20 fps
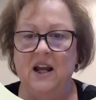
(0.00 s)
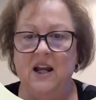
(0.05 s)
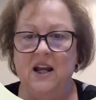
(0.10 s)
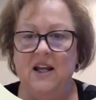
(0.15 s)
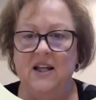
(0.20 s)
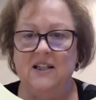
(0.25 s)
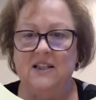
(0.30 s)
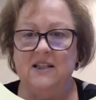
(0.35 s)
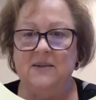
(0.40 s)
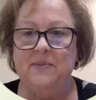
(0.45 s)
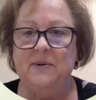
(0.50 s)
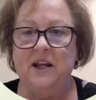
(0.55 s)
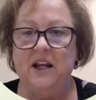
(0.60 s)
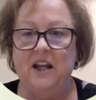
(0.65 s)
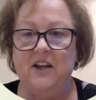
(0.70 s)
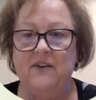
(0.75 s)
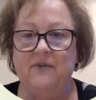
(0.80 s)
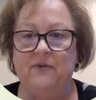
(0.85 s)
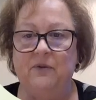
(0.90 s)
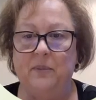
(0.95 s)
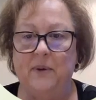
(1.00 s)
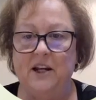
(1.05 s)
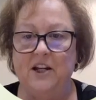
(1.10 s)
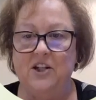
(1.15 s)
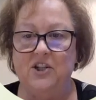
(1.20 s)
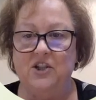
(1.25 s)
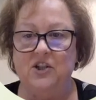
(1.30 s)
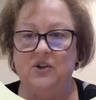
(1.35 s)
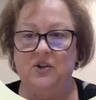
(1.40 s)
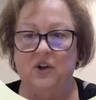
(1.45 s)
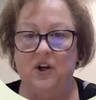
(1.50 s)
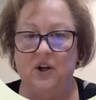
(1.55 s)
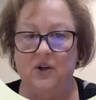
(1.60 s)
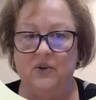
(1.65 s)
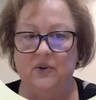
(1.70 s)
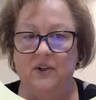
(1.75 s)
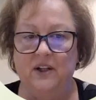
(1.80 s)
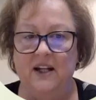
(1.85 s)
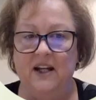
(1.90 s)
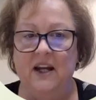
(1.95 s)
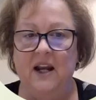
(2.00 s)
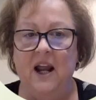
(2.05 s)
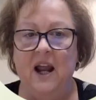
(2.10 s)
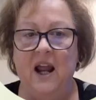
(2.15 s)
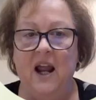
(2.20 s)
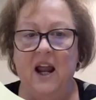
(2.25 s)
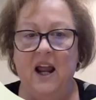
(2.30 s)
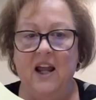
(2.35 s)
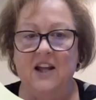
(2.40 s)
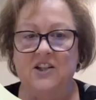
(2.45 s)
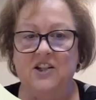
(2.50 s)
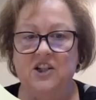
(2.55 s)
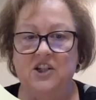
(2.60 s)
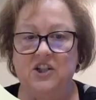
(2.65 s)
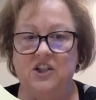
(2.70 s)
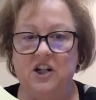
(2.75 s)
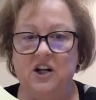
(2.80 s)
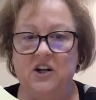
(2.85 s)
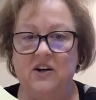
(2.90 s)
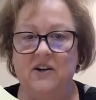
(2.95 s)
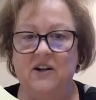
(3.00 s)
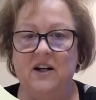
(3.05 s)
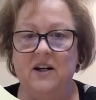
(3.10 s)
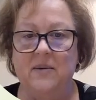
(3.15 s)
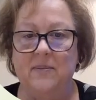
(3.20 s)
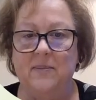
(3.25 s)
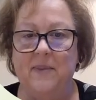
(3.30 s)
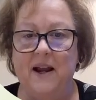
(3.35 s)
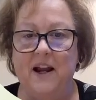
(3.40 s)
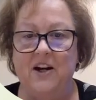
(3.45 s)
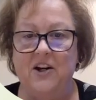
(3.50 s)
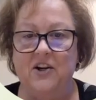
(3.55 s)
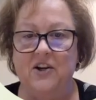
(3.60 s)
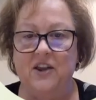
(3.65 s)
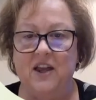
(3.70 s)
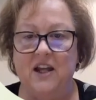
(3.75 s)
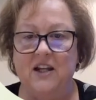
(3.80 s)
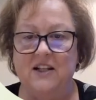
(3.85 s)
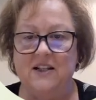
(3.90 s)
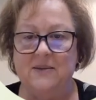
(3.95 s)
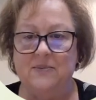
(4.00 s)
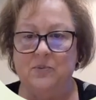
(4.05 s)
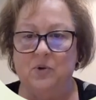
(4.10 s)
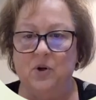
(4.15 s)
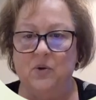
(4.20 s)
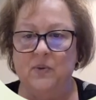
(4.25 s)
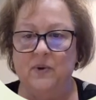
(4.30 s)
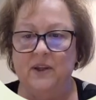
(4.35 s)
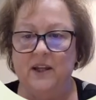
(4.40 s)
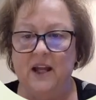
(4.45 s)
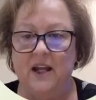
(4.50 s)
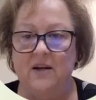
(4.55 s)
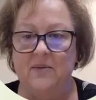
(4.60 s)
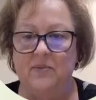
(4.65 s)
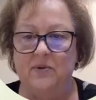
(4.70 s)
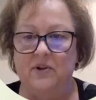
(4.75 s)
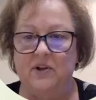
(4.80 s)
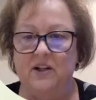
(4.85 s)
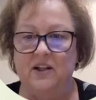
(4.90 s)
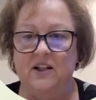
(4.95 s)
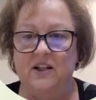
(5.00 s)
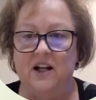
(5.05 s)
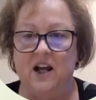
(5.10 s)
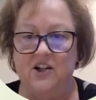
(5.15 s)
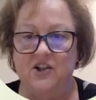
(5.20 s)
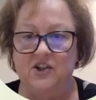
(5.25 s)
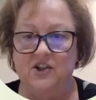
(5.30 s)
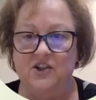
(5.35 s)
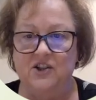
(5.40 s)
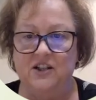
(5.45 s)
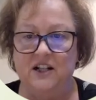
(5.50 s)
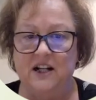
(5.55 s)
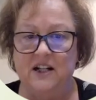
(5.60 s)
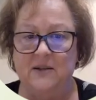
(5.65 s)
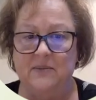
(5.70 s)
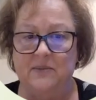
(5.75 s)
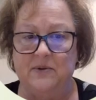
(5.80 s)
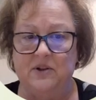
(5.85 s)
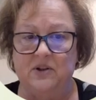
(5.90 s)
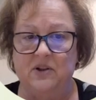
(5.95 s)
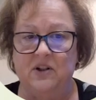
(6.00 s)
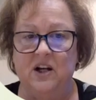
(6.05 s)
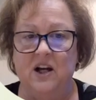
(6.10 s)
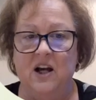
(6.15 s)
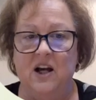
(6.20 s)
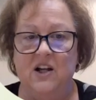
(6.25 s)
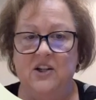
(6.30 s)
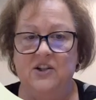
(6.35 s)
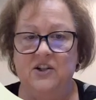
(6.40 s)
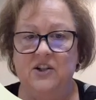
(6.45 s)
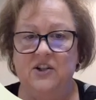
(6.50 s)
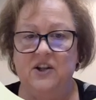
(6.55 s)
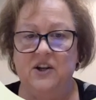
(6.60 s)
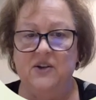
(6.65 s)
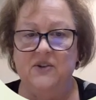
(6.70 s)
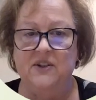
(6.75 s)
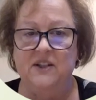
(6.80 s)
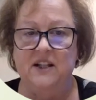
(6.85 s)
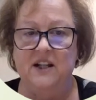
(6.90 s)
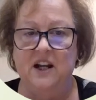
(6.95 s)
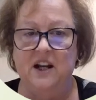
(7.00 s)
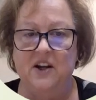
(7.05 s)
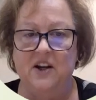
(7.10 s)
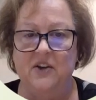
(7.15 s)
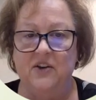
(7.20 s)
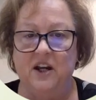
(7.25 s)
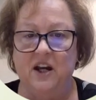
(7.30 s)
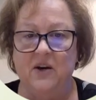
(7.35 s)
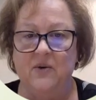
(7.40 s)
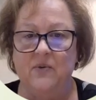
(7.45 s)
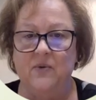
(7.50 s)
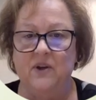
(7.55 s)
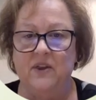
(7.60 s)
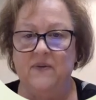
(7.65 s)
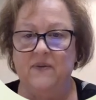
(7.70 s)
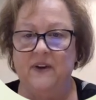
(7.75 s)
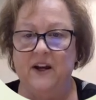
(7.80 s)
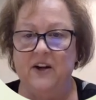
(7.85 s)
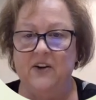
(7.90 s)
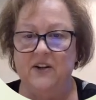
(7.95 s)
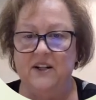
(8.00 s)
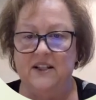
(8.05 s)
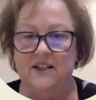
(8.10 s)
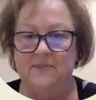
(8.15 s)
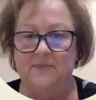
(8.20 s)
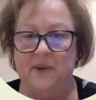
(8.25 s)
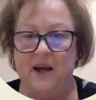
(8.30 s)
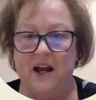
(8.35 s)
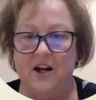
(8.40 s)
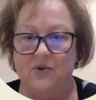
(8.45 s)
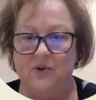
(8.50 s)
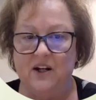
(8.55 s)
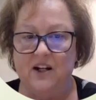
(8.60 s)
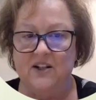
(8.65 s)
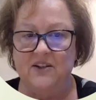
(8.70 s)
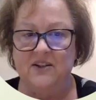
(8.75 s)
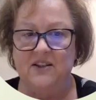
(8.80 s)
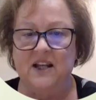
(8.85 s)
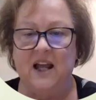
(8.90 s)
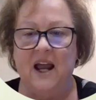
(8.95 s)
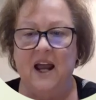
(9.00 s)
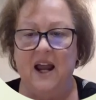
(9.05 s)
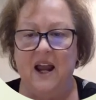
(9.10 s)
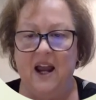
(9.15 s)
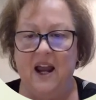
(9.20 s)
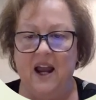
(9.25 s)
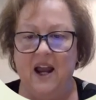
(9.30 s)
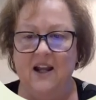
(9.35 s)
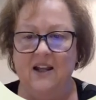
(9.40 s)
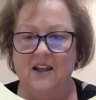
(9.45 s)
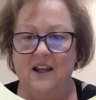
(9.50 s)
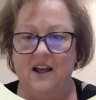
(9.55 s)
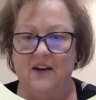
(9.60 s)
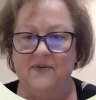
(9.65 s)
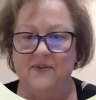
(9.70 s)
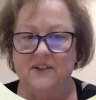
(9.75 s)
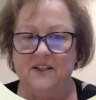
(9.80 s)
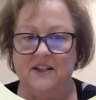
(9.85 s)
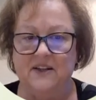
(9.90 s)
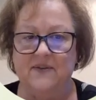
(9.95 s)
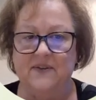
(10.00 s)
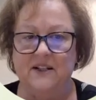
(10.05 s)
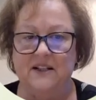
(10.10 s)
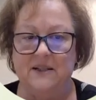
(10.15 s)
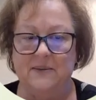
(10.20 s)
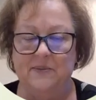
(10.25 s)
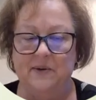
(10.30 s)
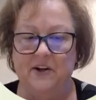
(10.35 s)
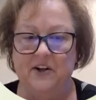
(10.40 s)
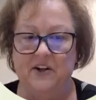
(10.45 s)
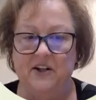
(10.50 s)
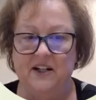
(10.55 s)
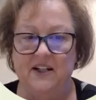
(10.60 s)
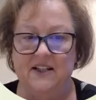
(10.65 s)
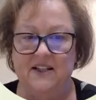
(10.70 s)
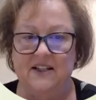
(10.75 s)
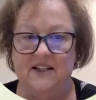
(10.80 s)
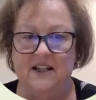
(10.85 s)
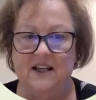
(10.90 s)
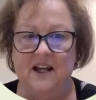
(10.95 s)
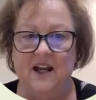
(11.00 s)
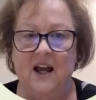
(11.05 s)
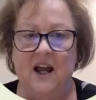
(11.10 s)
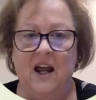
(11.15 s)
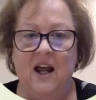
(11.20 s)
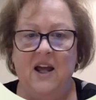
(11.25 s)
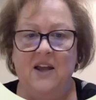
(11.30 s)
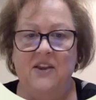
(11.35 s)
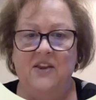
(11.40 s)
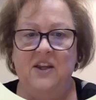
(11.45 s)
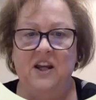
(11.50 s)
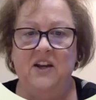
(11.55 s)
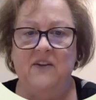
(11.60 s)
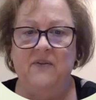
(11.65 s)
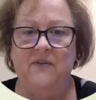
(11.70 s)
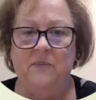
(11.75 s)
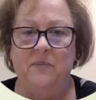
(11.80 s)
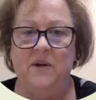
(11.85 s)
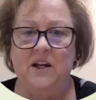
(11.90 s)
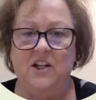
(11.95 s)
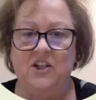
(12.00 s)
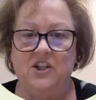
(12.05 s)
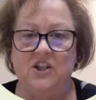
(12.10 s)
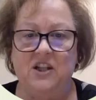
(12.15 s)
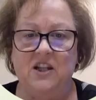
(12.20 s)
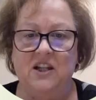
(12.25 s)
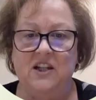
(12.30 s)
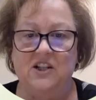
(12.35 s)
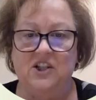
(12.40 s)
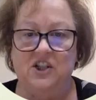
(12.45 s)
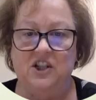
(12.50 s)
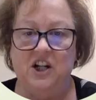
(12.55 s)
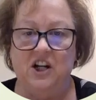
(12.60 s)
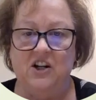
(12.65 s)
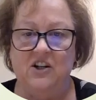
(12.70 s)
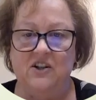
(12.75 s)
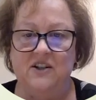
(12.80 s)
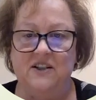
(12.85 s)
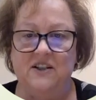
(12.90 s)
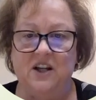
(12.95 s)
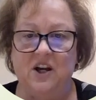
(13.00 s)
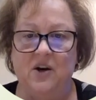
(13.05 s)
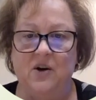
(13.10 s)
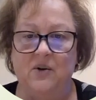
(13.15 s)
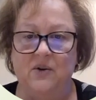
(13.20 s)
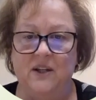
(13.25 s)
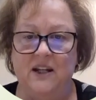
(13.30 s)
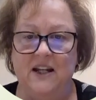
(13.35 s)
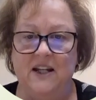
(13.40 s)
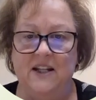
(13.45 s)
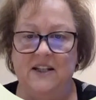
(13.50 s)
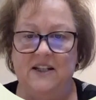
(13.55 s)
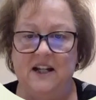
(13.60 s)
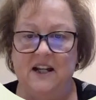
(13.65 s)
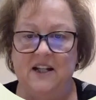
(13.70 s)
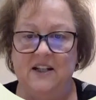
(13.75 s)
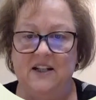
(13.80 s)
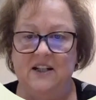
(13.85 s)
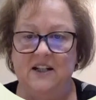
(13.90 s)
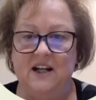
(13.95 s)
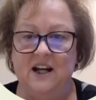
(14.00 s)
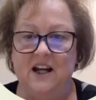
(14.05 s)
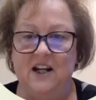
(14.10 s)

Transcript: is to be informational only and to share it in a manner that is more relatable and understandable to those in healthcare with various backgrounds and levels of experience. The information that is shared is only intended